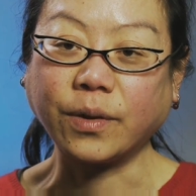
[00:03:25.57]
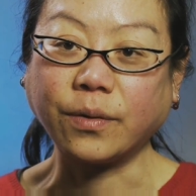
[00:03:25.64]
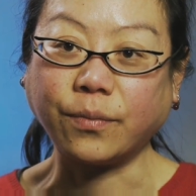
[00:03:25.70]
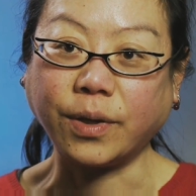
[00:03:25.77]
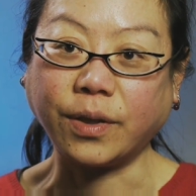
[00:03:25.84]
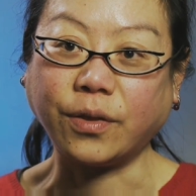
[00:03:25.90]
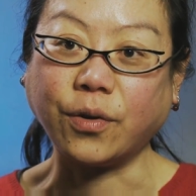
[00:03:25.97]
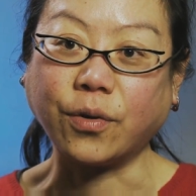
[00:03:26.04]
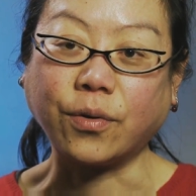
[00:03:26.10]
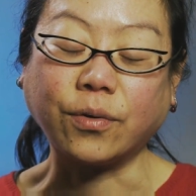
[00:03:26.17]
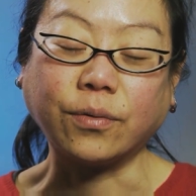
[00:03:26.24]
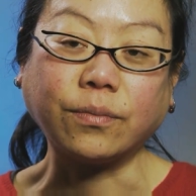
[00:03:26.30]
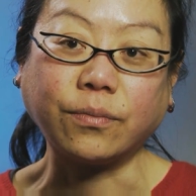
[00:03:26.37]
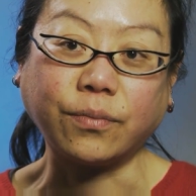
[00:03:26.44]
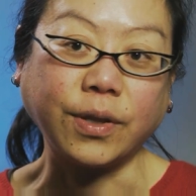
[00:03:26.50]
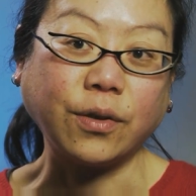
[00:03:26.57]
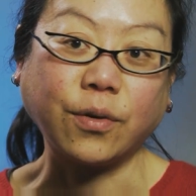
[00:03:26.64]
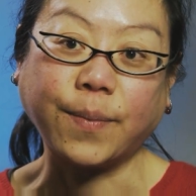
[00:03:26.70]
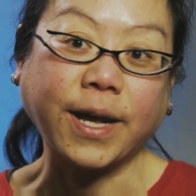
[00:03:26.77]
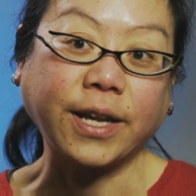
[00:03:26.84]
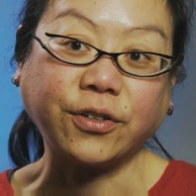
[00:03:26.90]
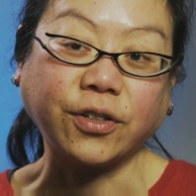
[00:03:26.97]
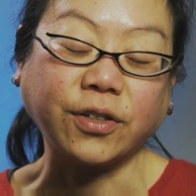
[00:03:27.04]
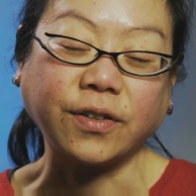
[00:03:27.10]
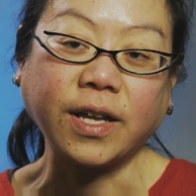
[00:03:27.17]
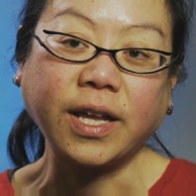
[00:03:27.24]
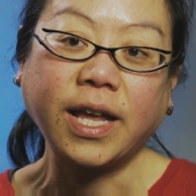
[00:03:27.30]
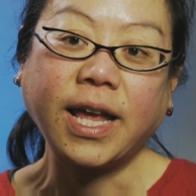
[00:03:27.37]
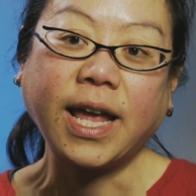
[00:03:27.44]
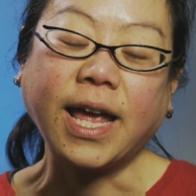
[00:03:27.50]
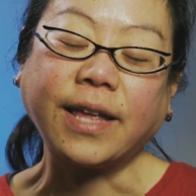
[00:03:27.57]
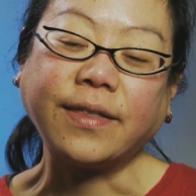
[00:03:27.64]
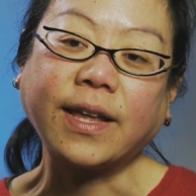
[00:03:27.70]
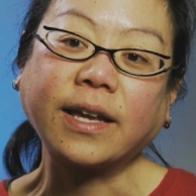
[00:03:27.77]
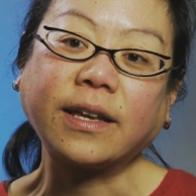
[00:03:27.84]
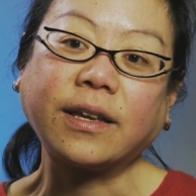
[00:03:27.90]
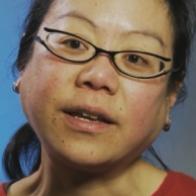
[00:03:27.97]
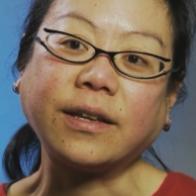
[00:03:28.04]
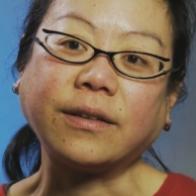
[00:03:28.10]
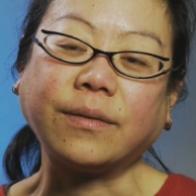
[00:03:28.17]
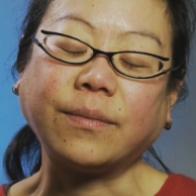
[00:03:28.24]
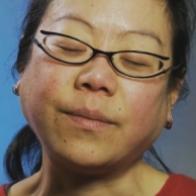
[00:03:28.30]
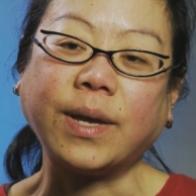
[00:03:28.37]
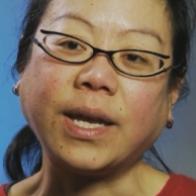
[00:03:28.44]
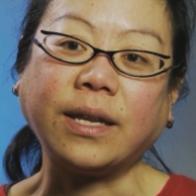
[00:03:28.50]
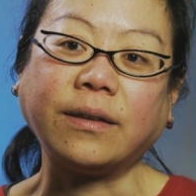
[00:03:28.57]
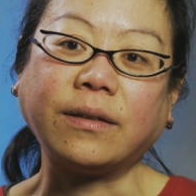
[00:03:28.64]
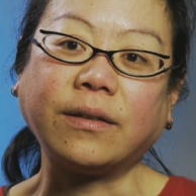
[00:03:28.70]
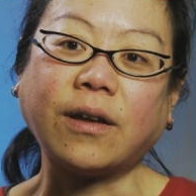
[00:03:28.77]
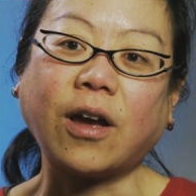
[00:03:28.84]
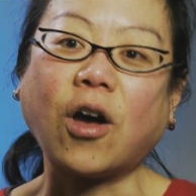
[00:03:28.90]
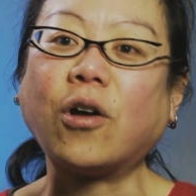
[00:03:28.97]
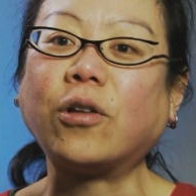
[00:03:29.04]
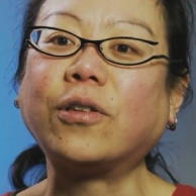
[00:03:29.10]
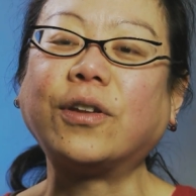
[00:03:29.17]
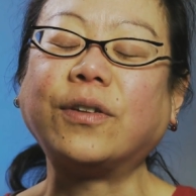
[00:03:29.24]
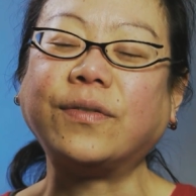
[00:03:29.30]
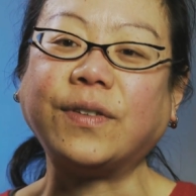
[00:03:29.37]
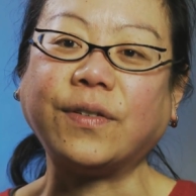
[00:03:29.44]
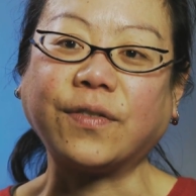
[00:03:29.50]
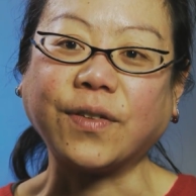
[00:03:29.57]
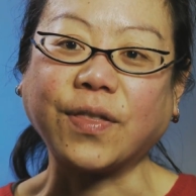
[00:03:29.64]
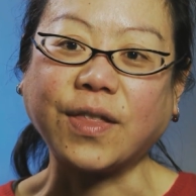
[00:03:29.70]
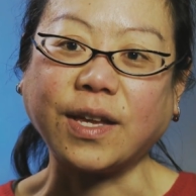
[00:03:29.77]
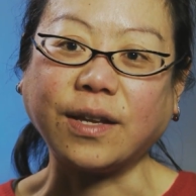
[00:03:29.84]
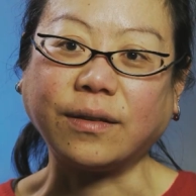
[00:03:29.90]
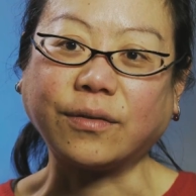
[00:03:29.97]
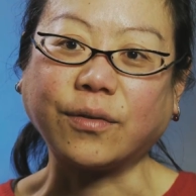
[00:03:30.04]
with your patient, and that can mean a whole lot of different things.